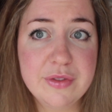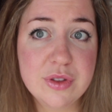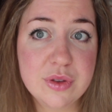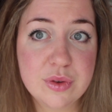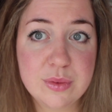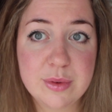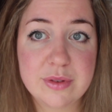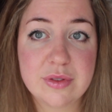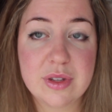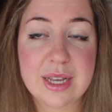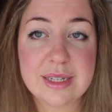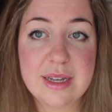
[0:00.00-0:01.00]
for the Uber
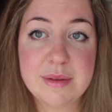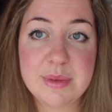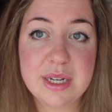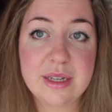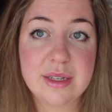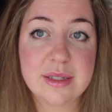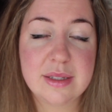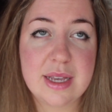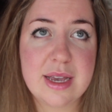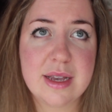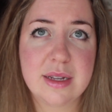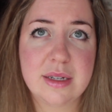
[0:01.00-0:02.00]
for like 10 minutes,
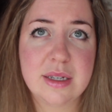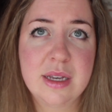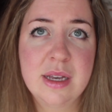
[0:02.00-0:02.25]
and